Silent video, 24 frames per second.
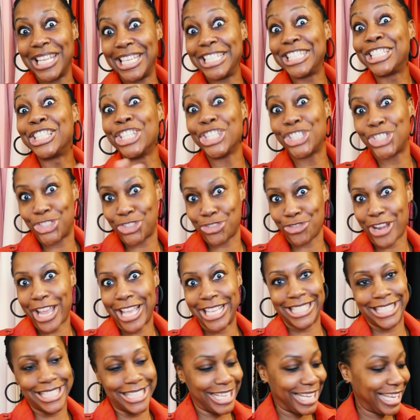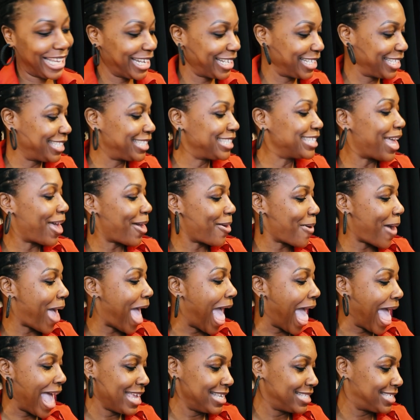it distressing. So
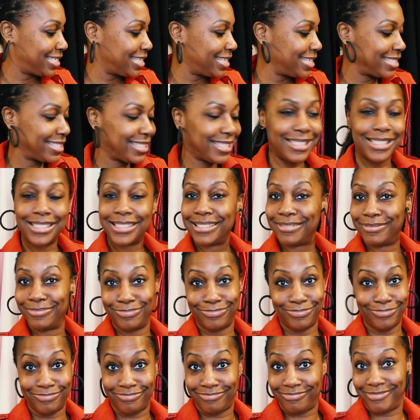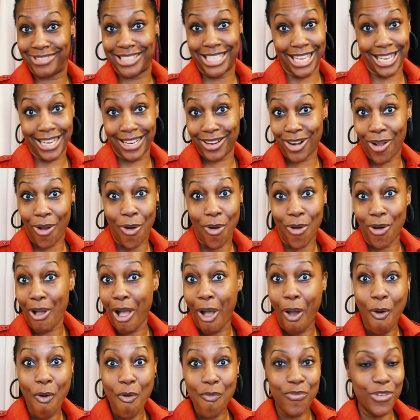I just did it all
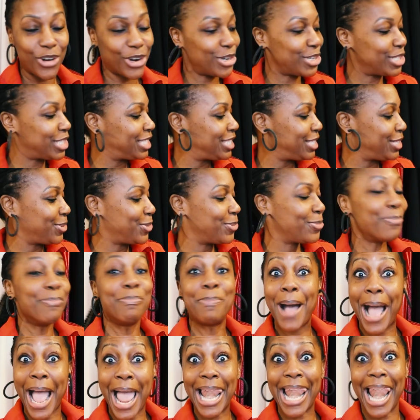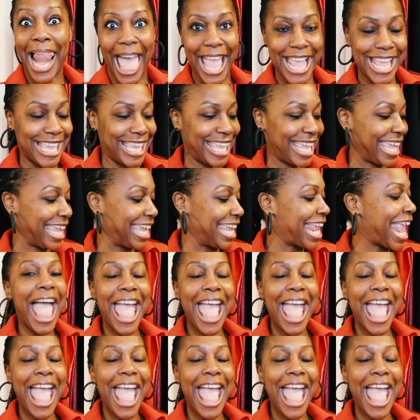over to my liking.